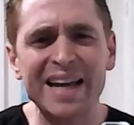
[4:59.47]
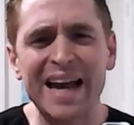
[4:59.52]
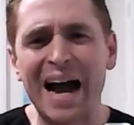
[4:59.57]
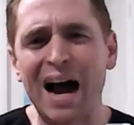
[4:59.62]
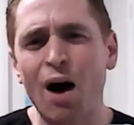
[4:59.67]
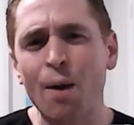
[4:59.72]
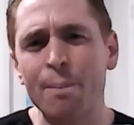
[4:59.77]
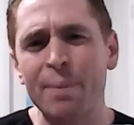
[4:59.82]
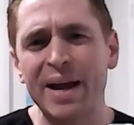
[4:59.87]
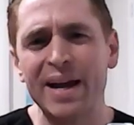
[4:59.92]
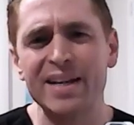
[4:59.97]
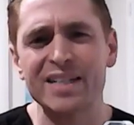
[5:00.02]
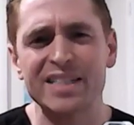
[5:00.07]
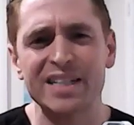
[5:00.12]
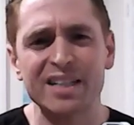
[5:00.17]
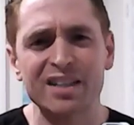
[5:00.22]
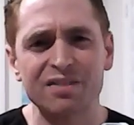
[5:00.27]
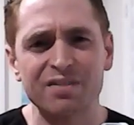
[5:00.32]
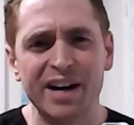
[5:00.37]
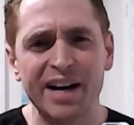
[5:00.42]

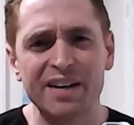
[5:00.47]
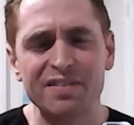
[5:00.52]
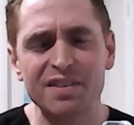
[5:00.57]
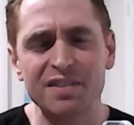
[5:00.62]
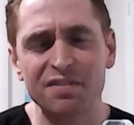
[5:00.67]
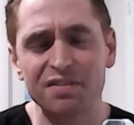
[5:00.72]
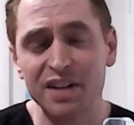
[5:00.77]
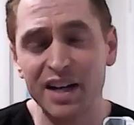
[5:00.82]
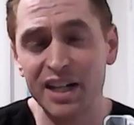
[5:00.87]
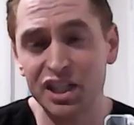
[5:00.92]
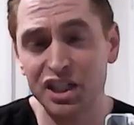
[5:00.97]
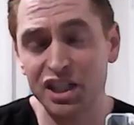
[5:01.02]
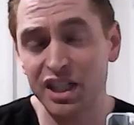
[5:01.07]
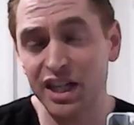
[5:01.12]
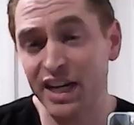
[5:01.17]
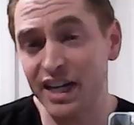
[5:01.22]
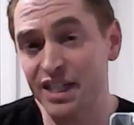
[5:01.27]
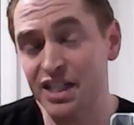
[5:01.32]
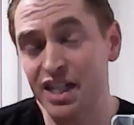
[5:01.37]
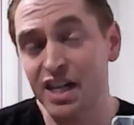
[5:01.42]
outpacing the rate of inflation,
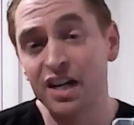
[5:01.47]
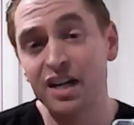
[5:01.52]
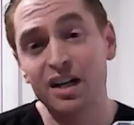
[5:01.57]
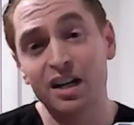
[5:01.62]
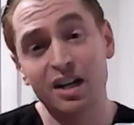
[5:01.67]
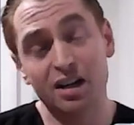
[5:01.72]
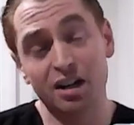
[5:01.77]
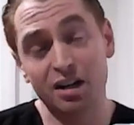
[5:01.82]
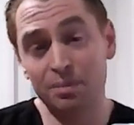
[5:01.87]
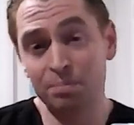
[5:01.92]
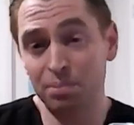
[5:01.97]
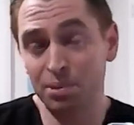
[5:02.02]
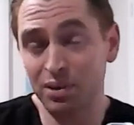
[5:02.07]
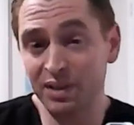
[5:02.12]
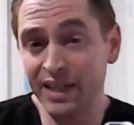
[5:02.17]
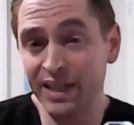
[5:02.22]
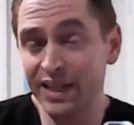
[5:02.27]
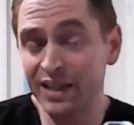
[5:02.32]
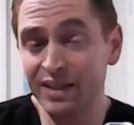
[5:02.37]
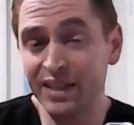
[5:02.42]
is
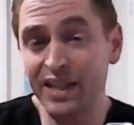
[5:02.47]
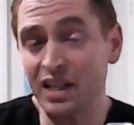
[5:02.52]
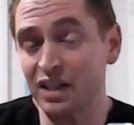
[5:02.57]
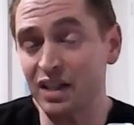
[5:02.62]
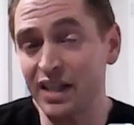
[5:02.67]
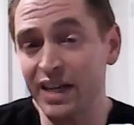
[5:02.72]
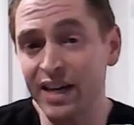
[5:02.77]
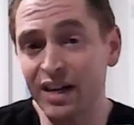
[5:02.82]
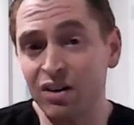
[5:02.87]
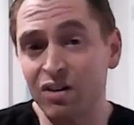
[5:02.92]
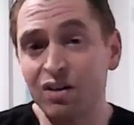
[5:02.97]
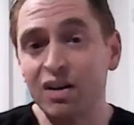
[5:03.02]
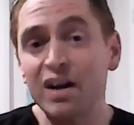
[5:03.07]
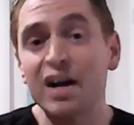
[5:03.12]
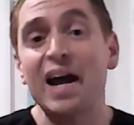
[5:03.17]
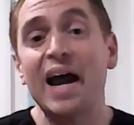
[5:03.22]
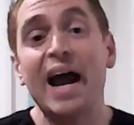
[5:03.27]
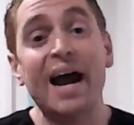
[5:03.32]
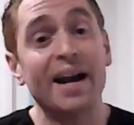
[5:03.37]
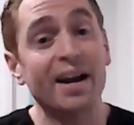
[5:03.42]
completely legal
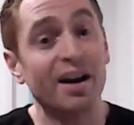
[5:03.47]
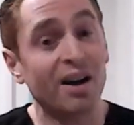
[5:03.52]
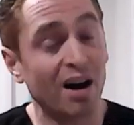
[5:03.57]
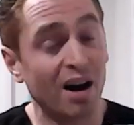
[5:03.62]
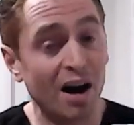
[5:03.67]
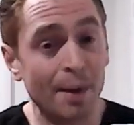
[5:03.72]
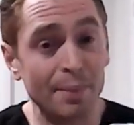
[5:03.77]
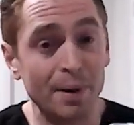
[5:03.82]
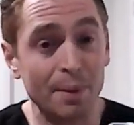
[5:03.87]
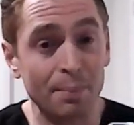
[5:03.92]
and common